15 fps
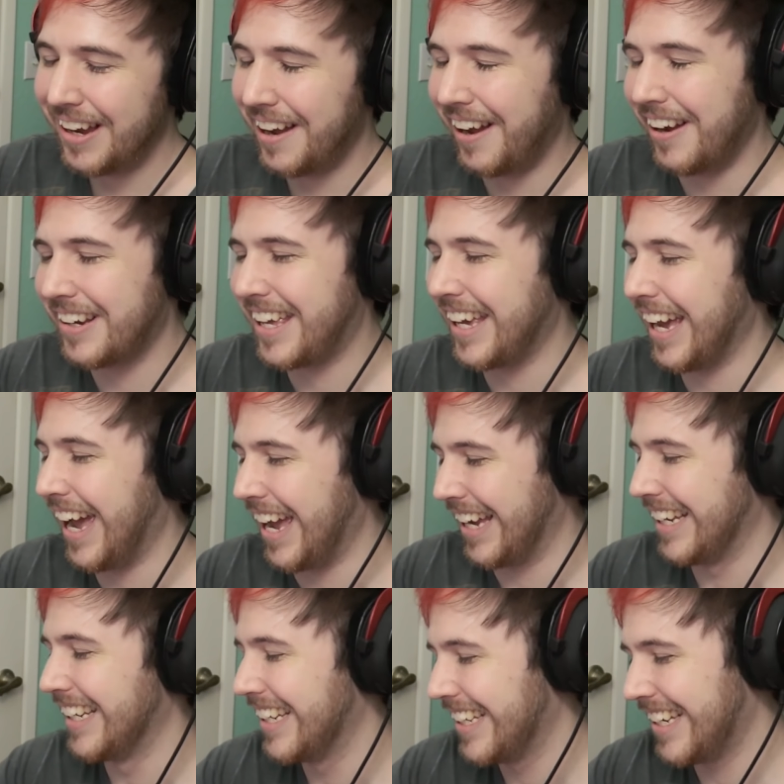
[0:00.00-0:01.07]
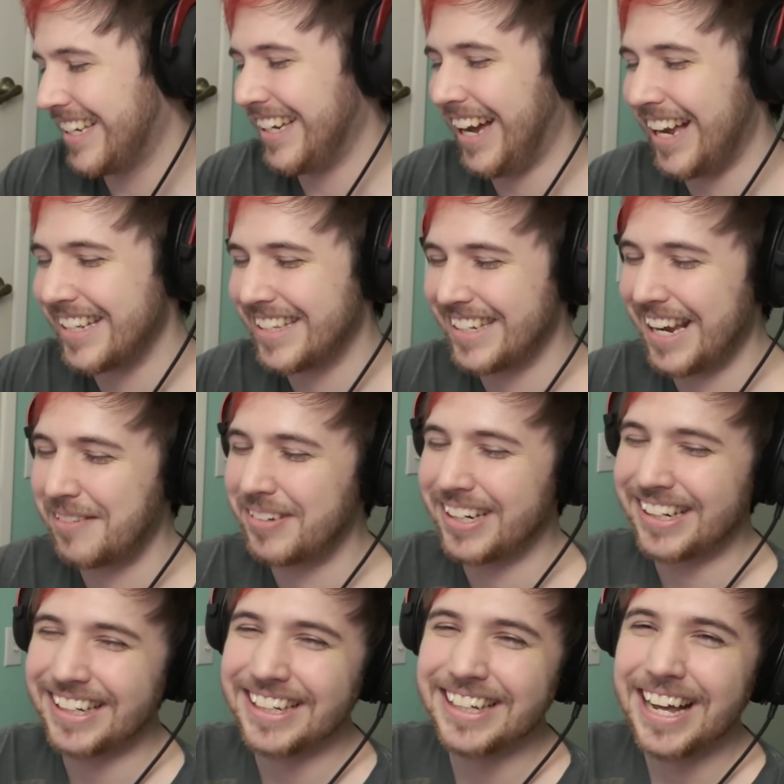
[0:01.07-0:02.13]
Okay. God damn it.
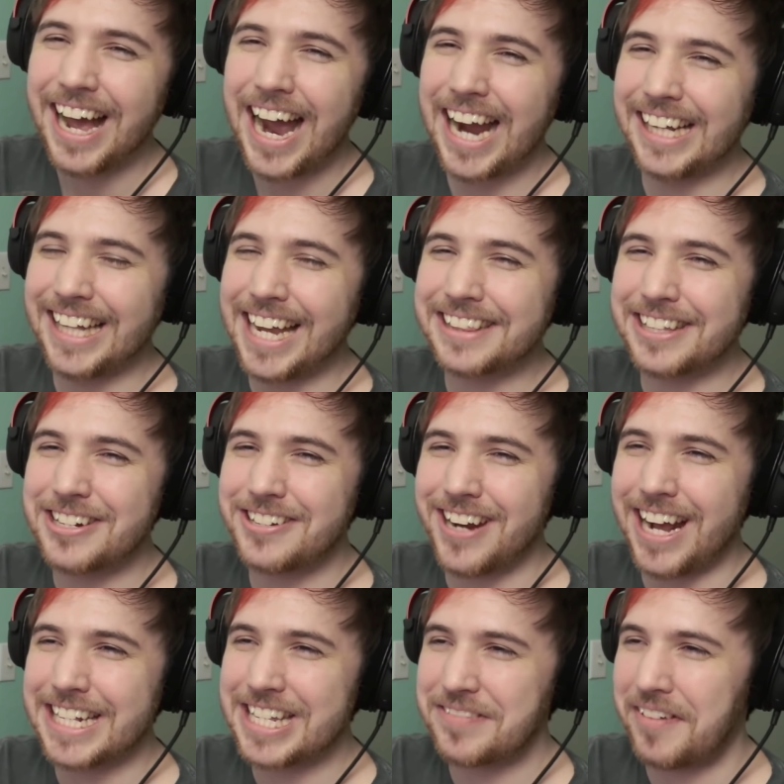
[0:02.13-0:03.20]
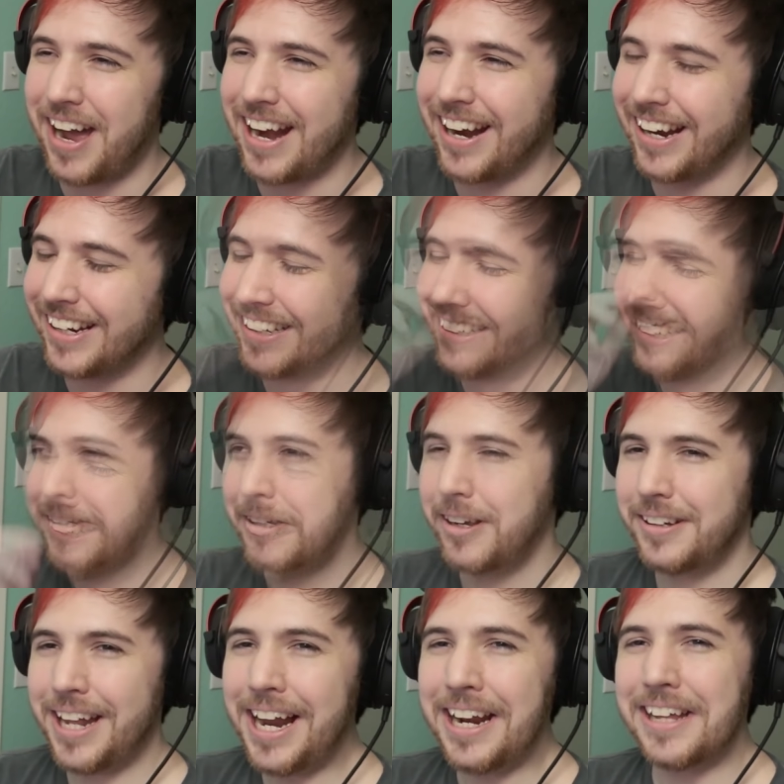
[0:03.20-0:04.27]
I like the shots fired.
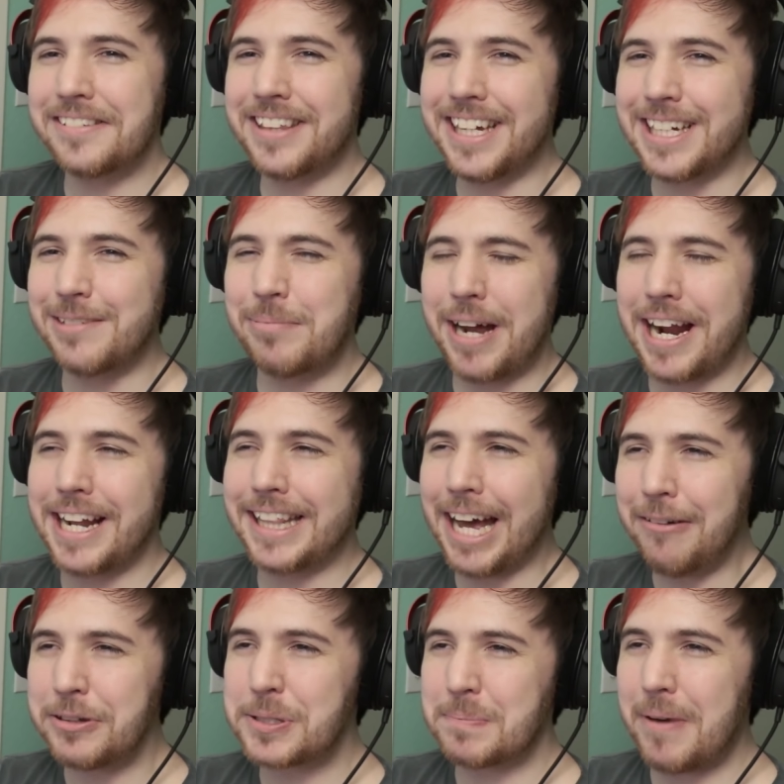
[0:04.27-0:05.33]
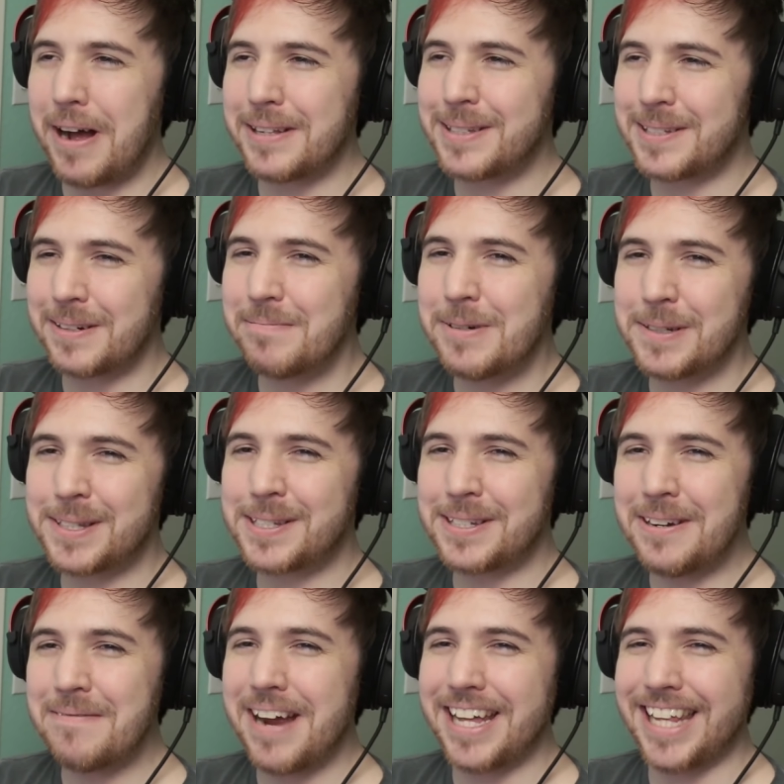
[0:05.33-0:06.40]
Now that I think about it, that was Monster
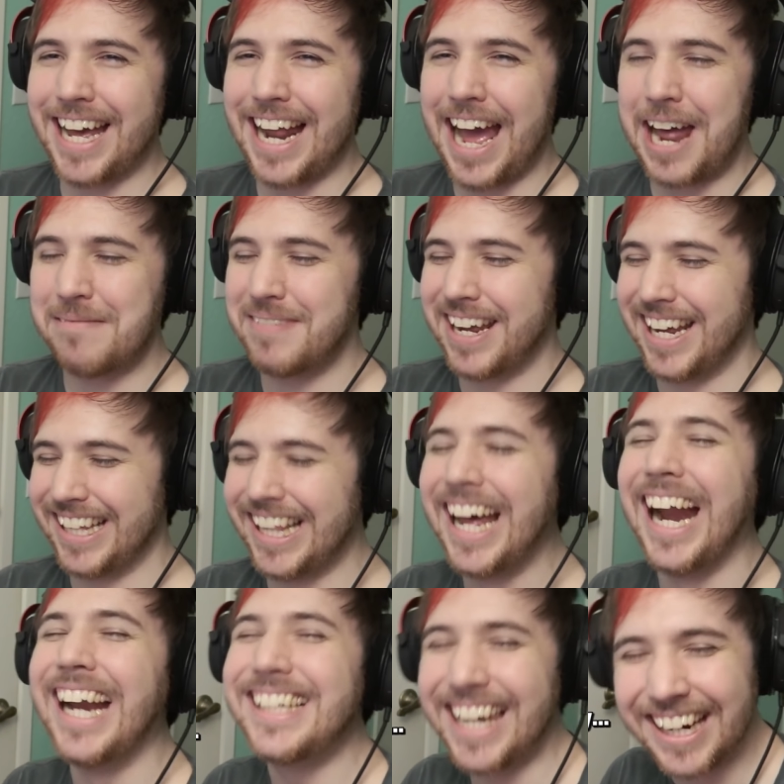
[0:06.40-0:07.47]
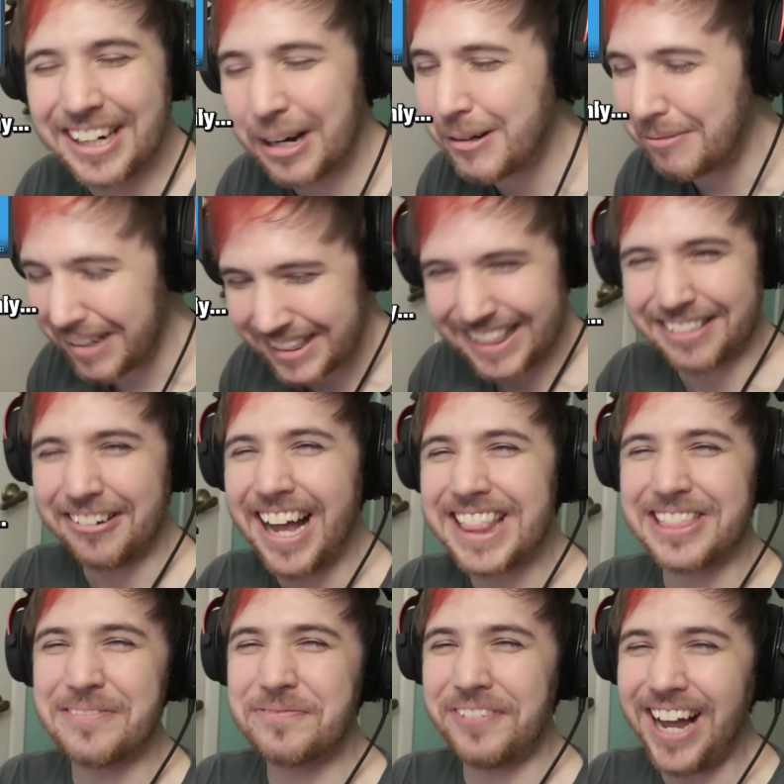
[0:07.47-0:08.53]
Musume that had me in. what,
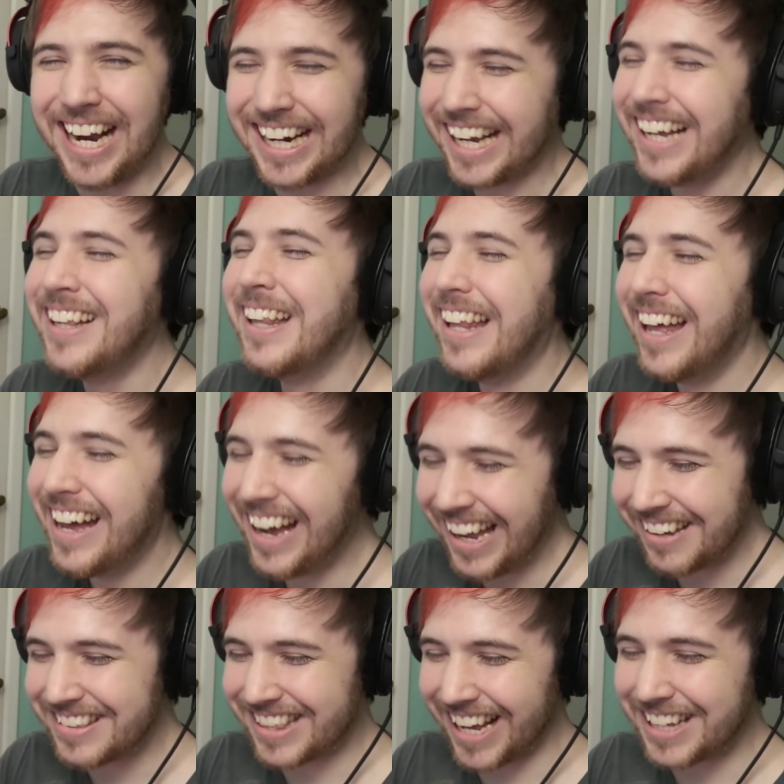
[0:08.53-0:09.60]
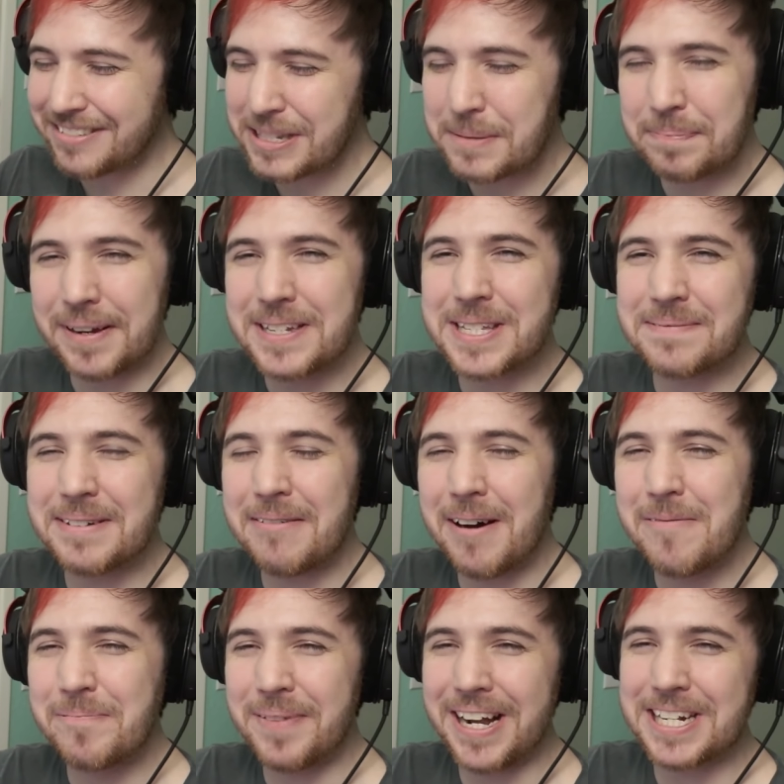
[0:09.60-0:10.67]
what the fuck? I thought it was supposed to be
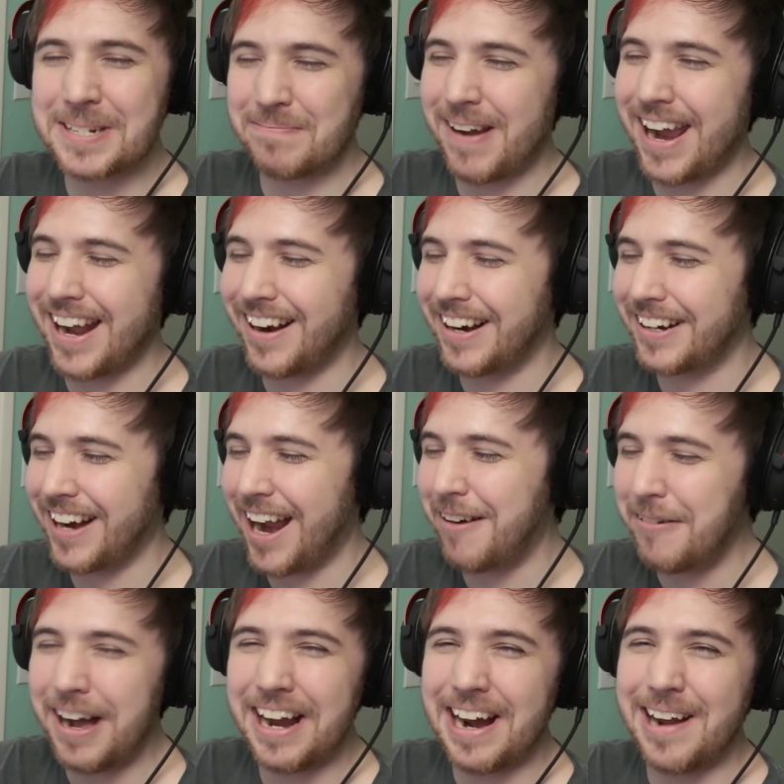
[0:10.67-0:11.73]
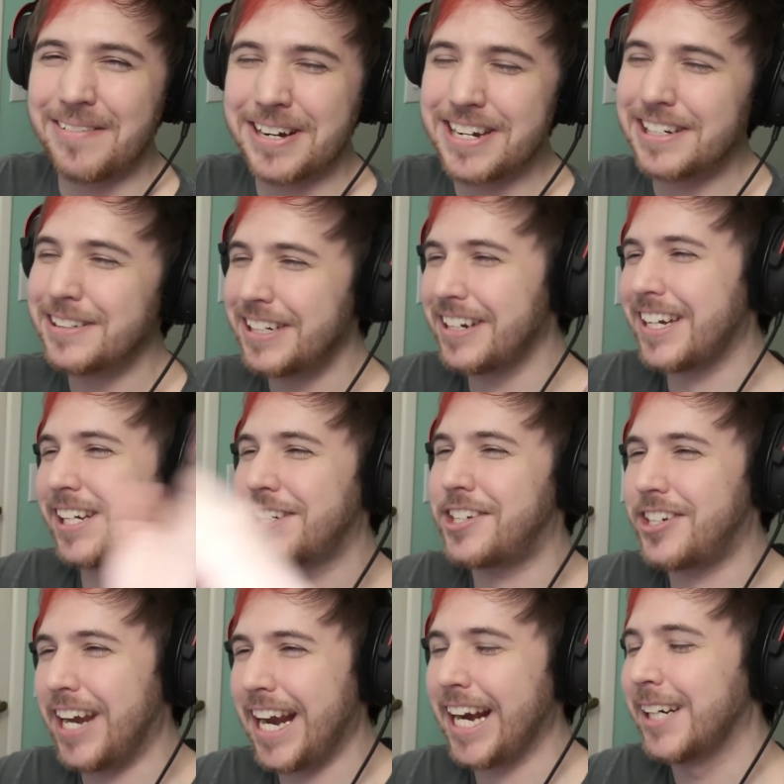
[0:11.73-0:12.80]
One Punch Man on crack. Whatever, you, you can
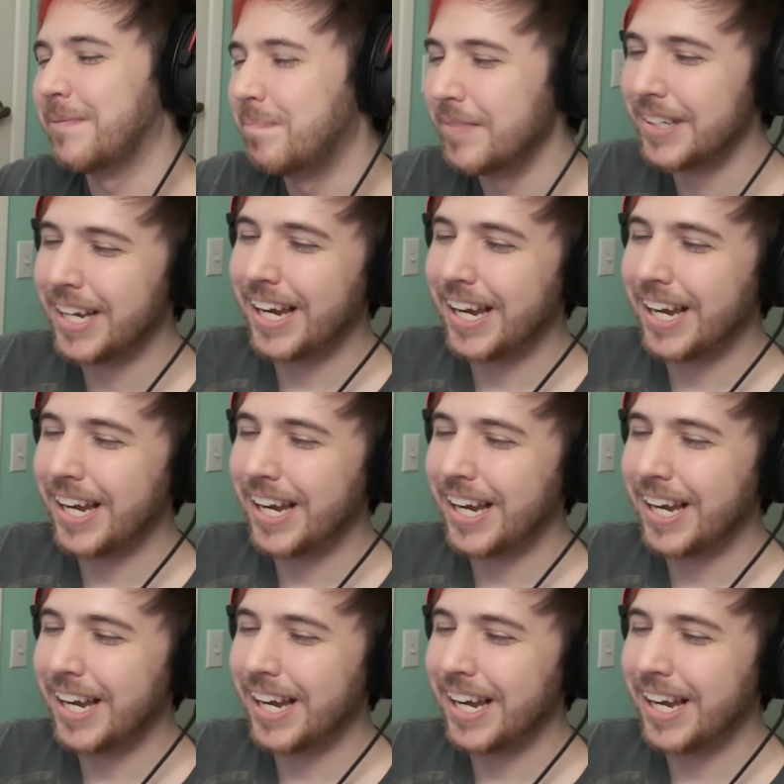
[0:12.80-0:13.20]
cheat.